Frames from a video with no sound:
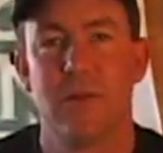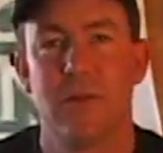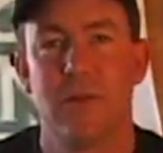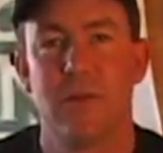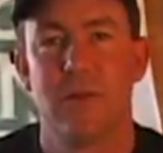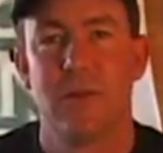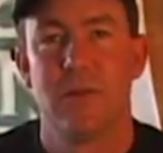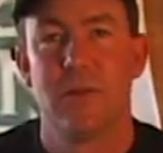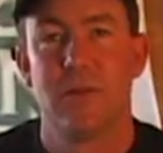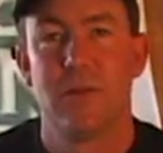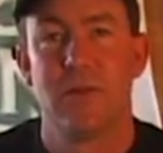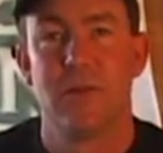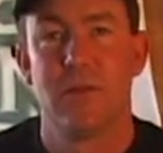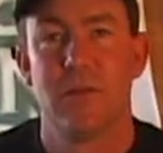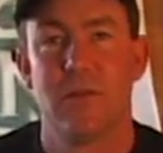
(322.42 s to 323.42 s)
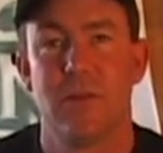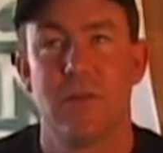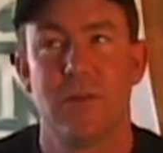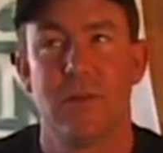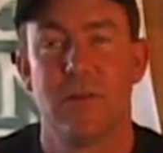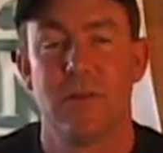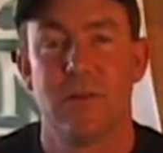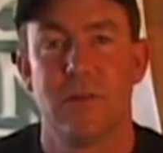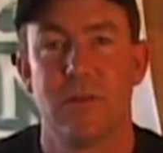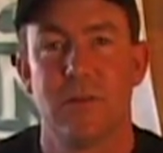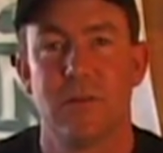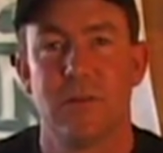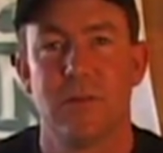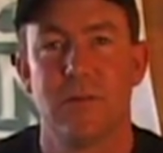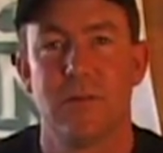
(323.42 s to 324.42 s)

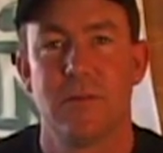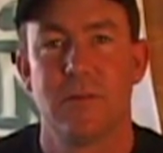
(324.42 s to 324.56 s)
Nothing is said.